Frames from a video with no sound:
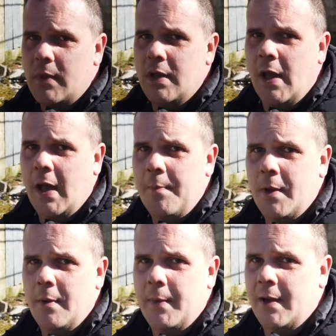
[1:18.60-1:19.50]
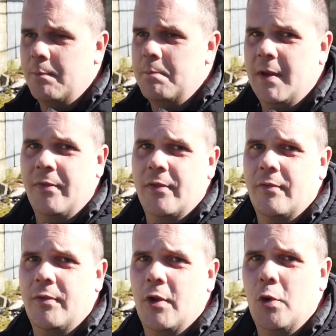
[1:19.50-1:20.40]
about myths
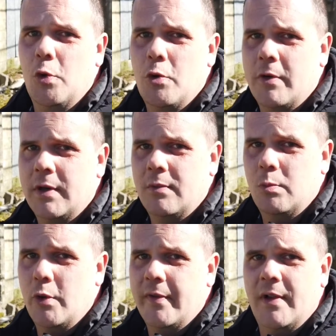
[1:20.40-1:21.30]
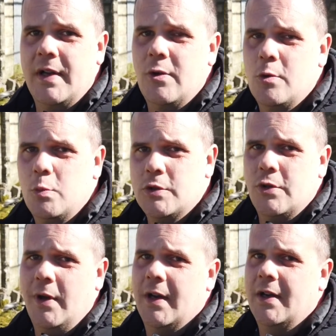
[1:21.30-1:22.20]
of the law and what is illegal and what's
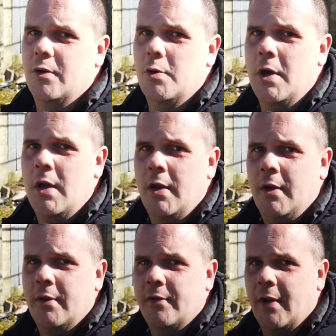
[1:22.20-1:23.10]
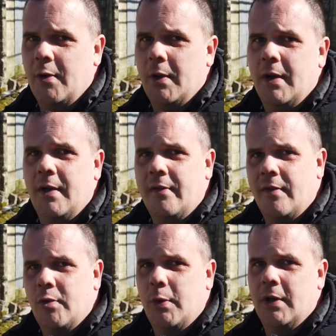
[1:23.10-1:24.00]
not illegal. So let's have
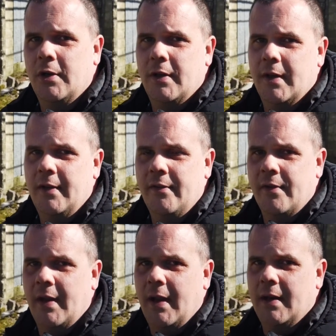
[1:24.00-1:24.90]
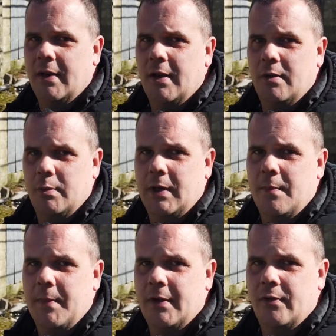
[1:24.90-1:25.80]
a quick look at this and we'll
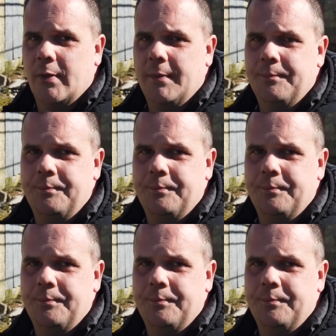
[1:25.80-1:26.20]
come back to it.